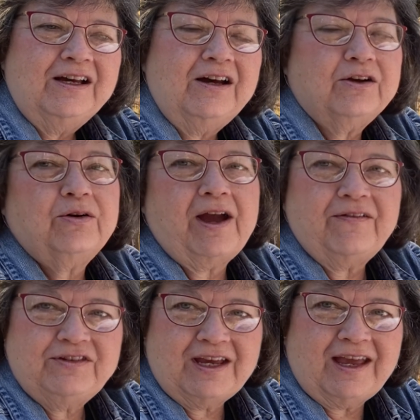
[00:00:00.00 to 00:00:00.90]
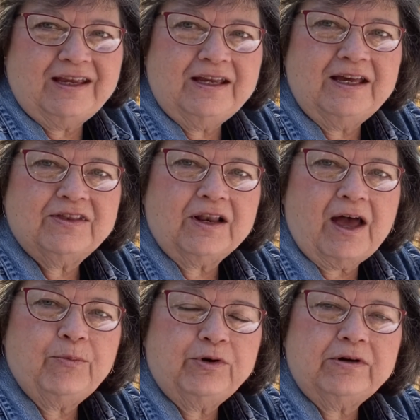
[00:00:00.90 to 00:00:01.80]
a craft day at the
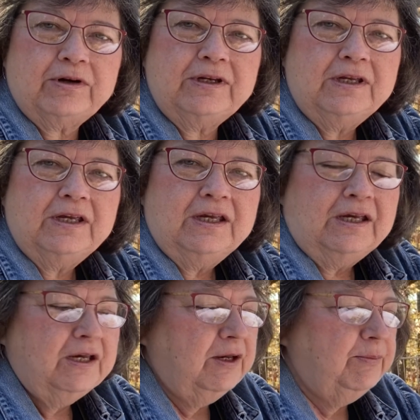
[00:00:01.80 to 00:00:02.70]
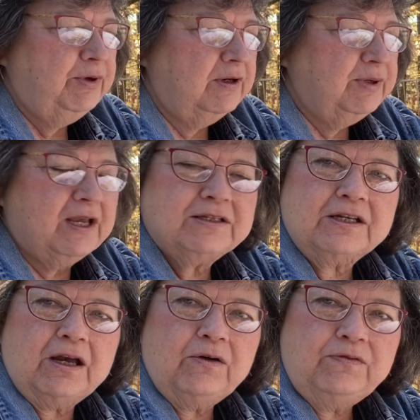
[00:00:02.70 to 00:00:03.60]
library, but because of
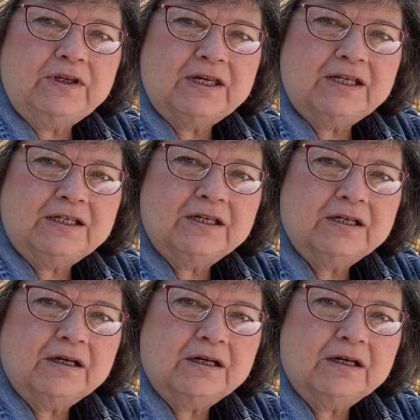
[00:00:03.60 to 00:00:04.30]
COVID,